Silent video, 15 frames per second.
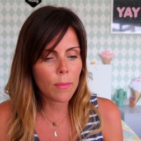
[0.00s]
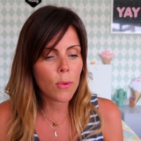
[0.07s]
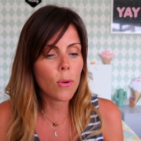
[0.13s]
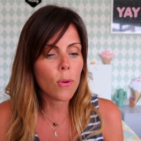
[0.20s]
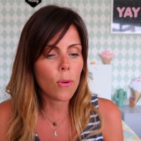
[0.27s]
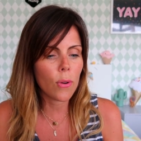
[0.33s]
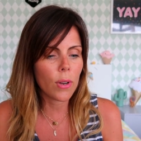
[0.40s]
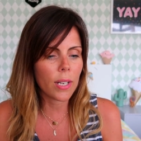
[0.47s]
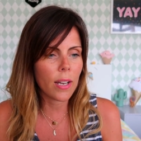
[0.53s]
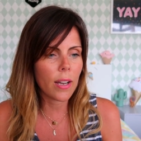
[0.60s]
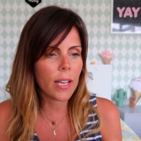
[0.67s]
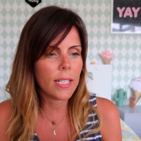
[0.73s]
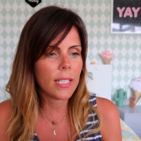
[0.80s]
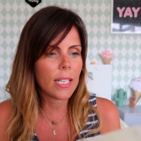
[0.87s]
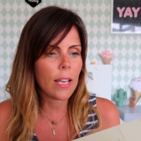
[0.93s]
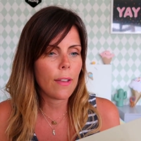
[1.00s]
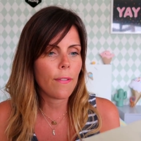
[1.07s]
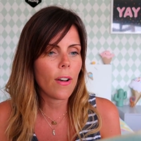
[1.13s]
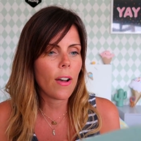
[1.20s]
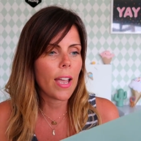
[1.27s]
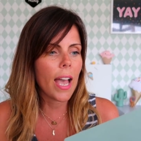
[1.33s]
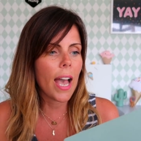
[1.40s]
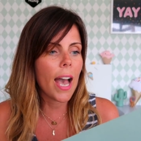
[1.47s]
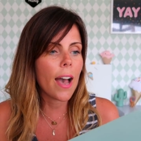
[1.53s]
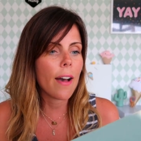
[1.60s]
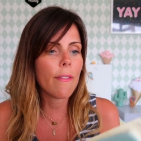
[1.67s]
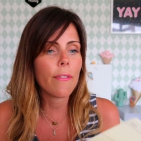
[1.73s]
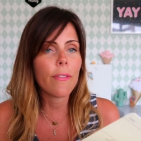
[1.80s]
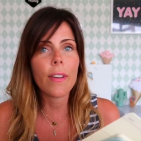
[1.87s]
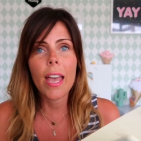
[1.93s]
more organized if I have